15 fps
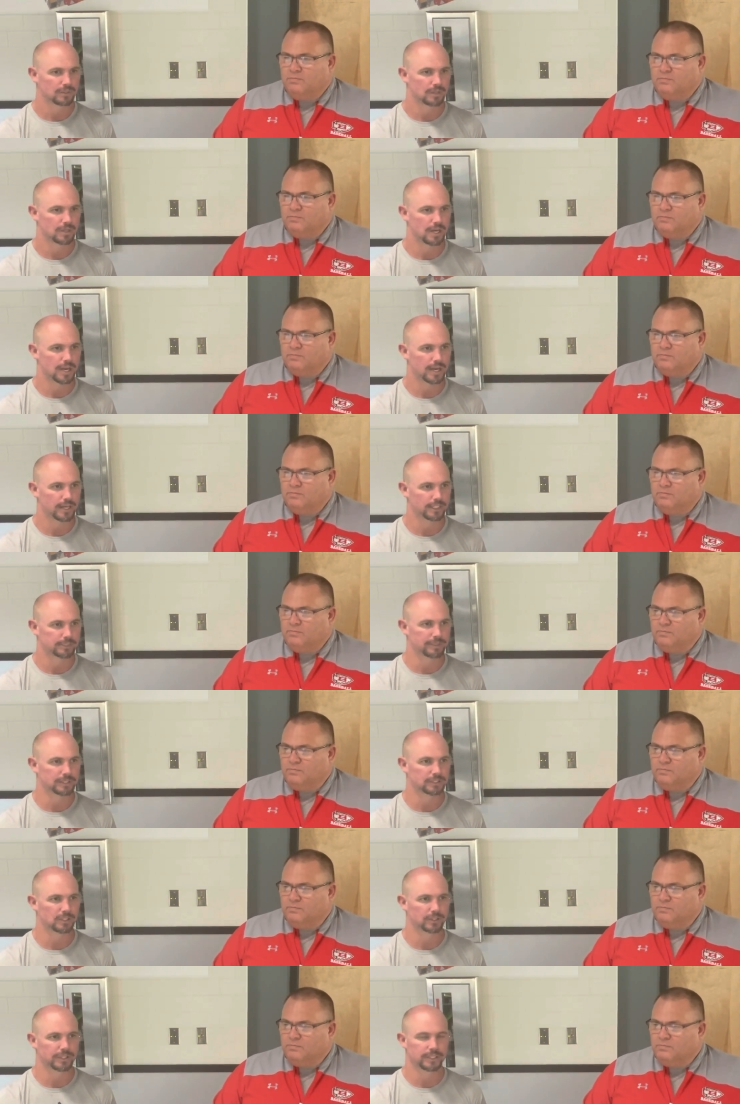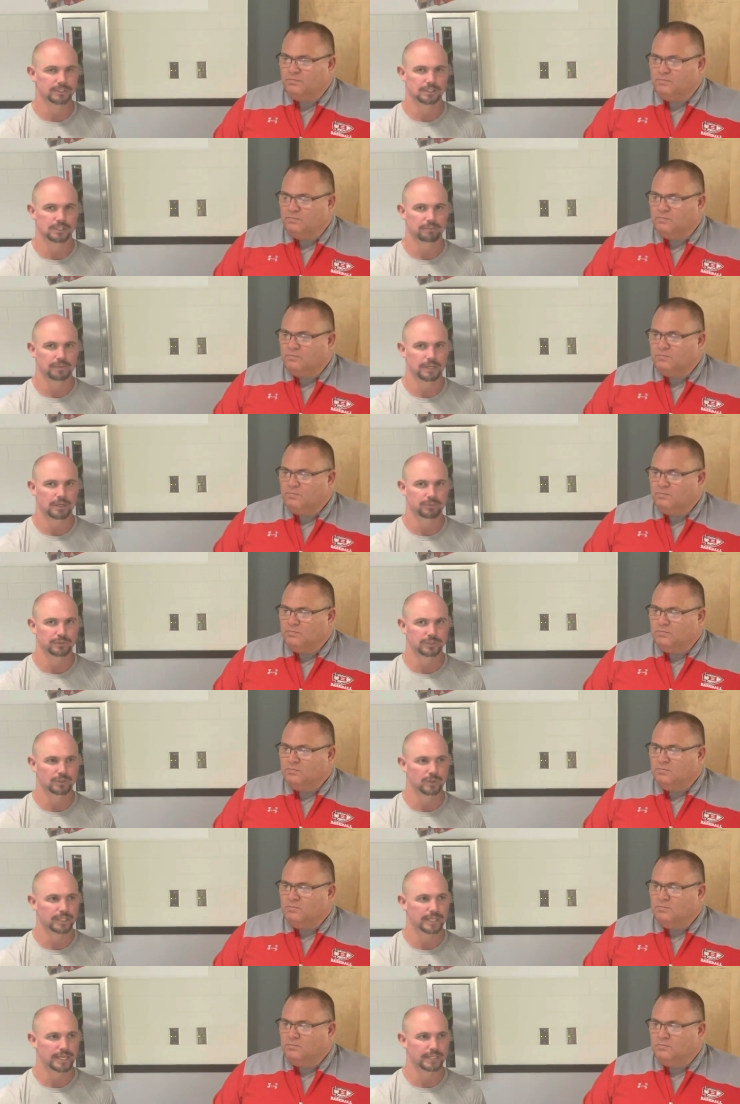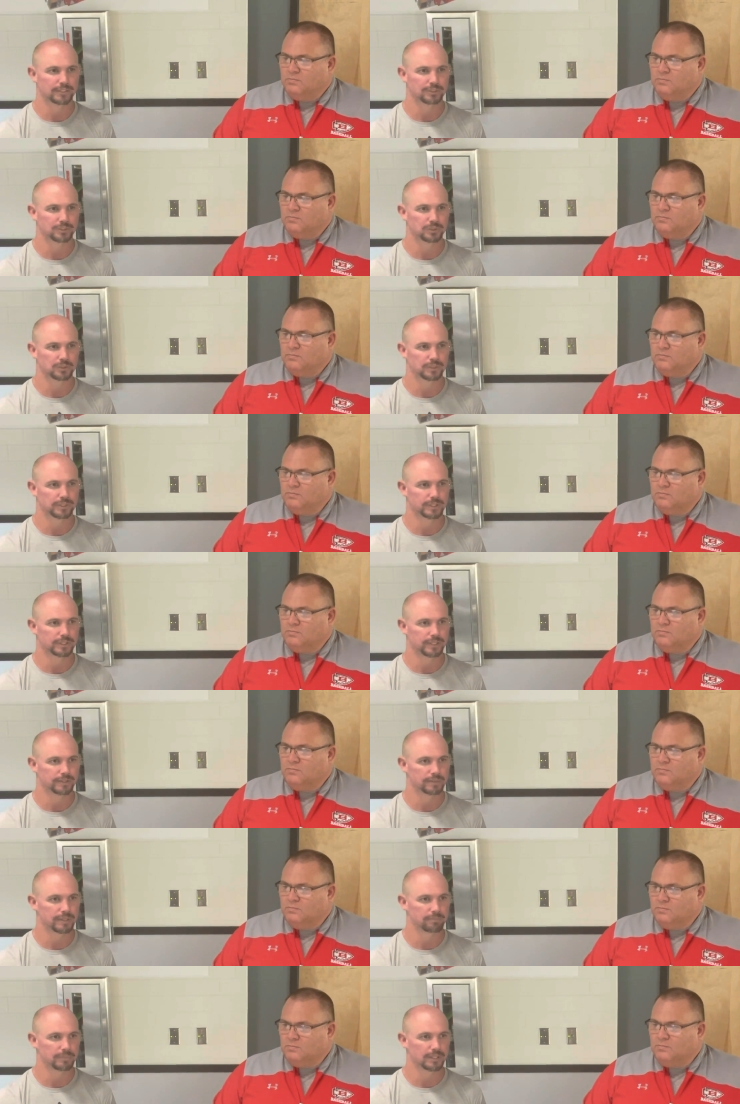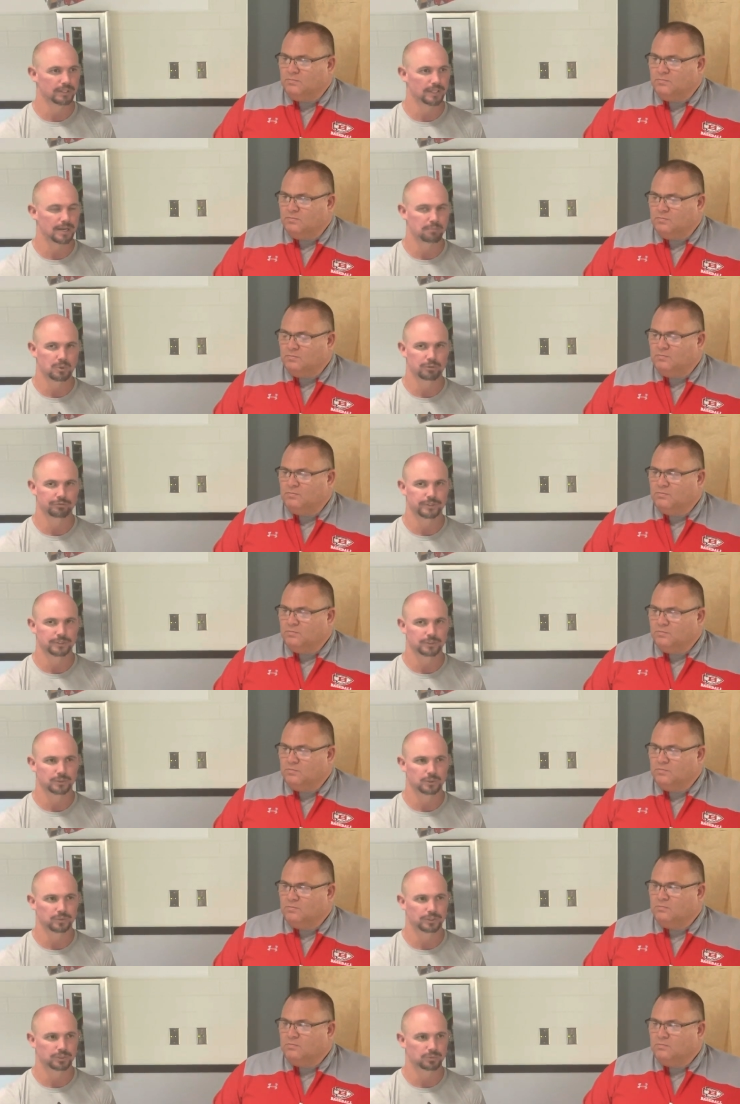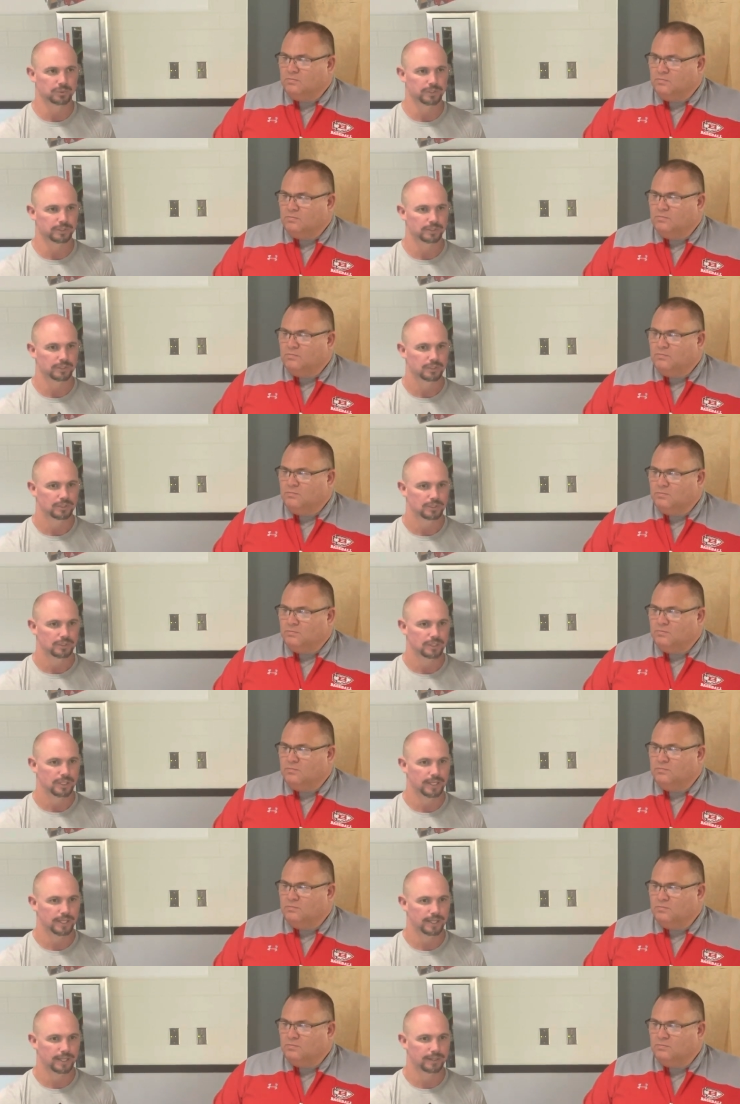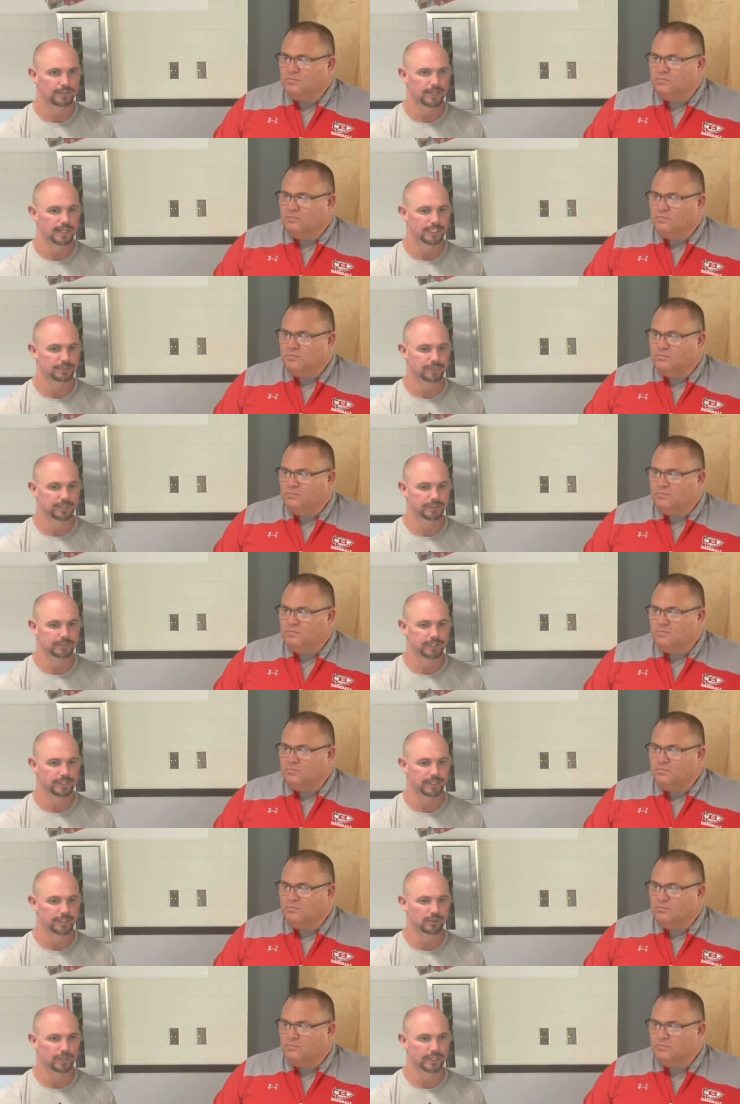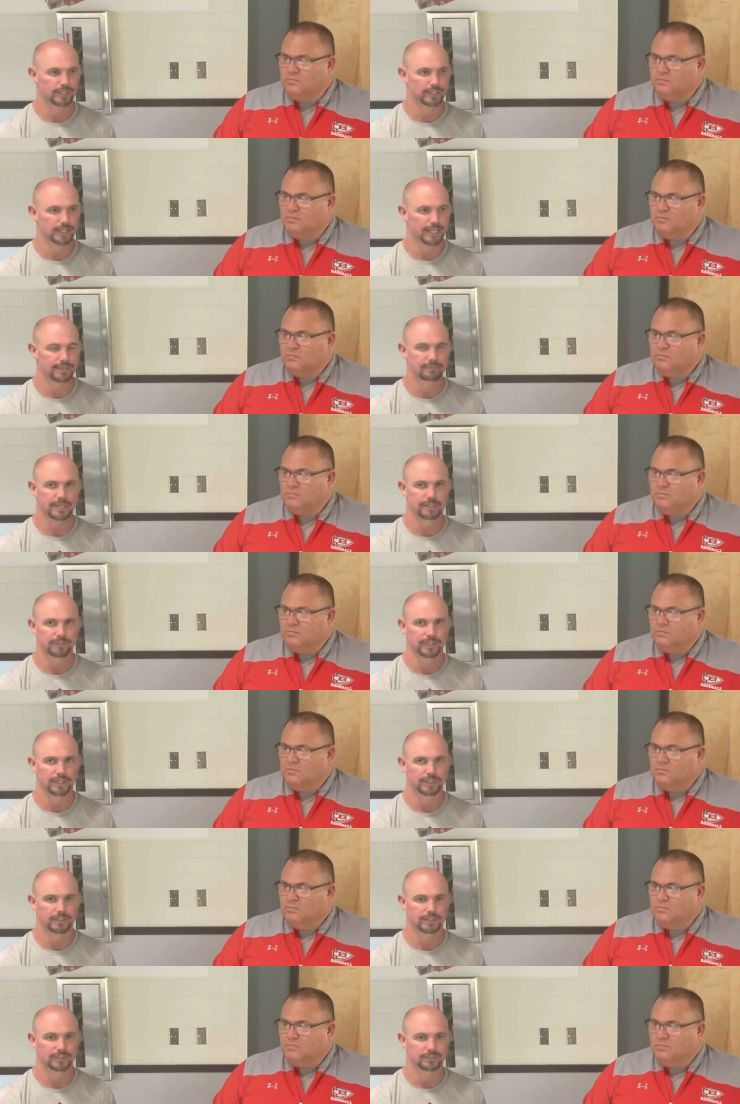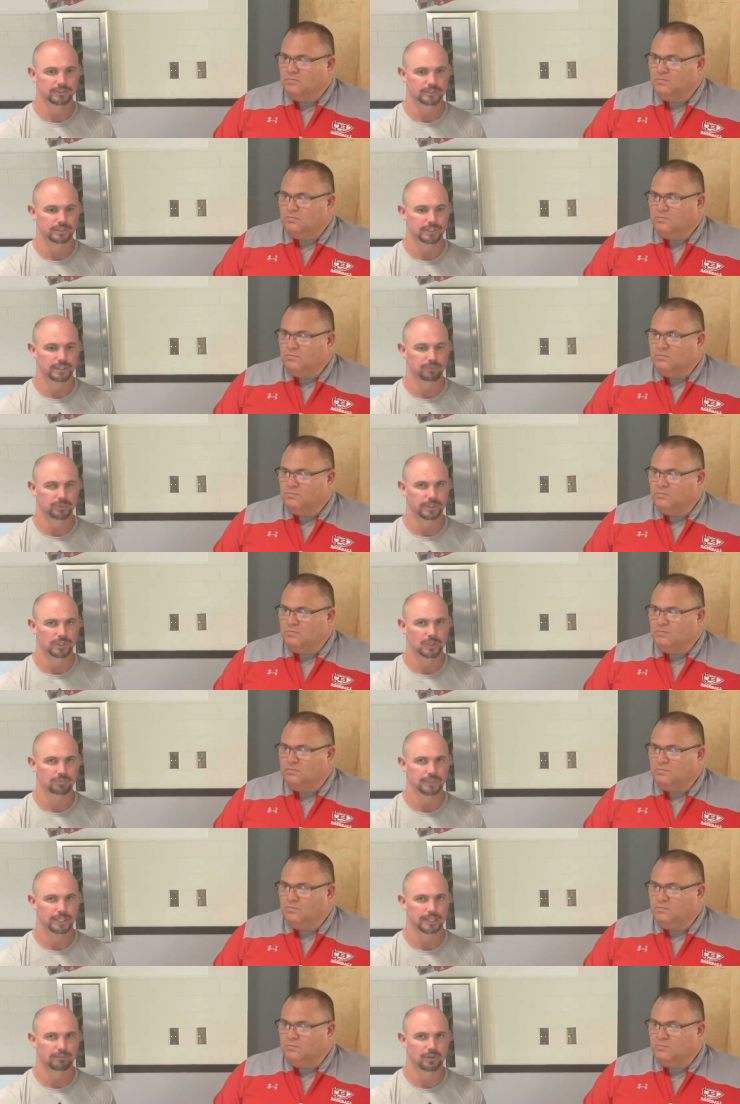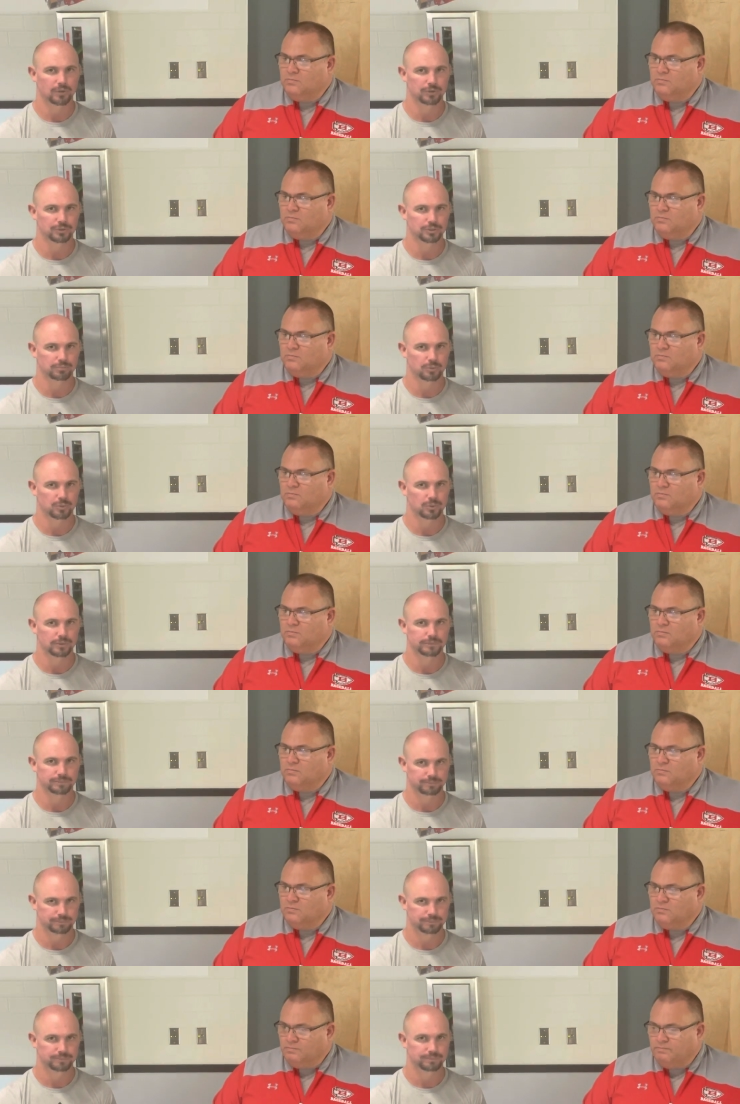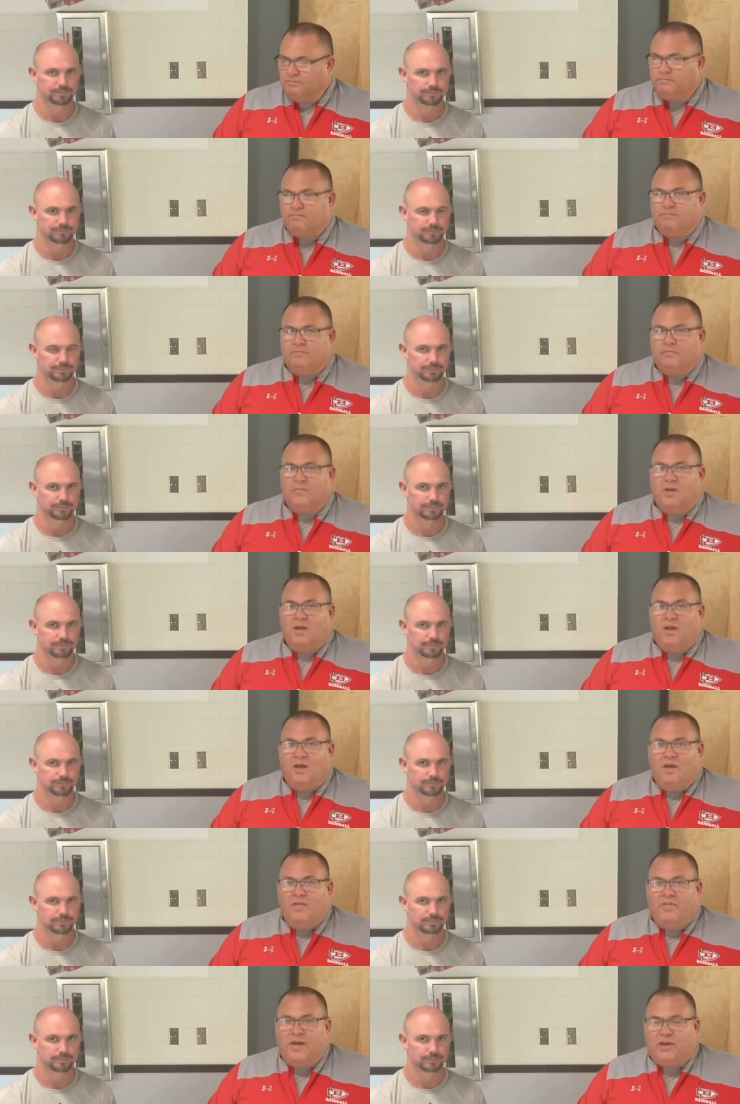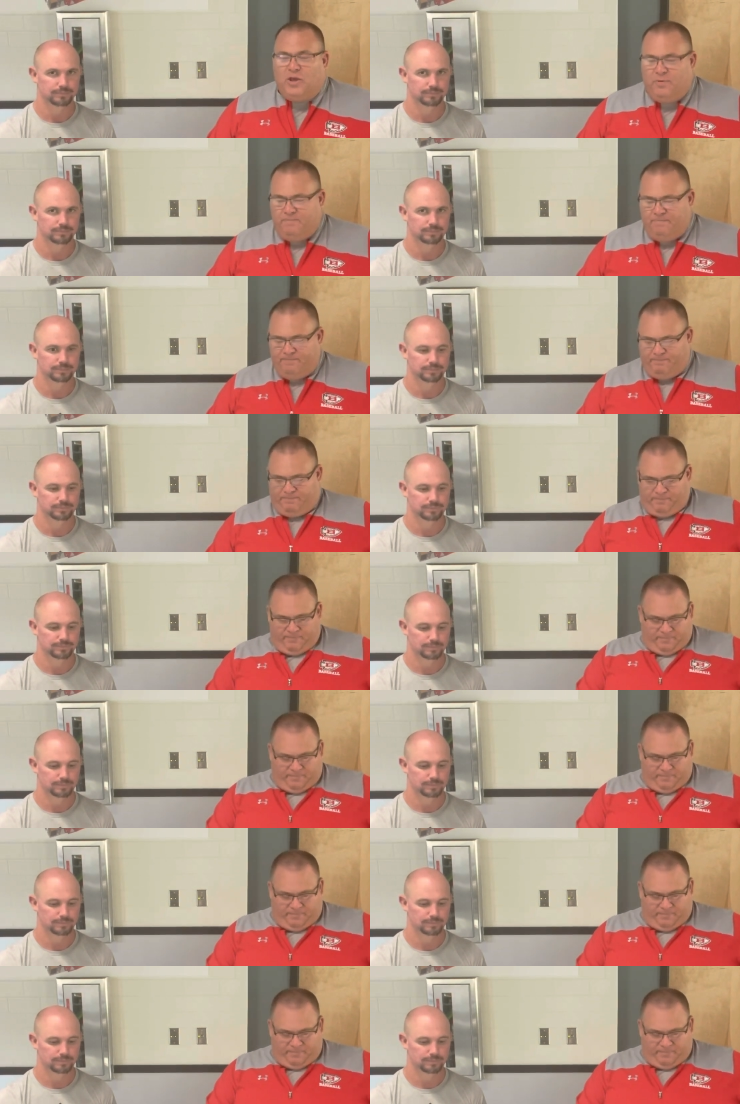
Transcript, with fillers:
Speaker 1: I uh, expect our kids to come out with a great attitude and, and, and, be a lot more physical this week. And I expect a, a great game out of the Indians, and, and we hope to have all your support.
Speaker 2: Thank you.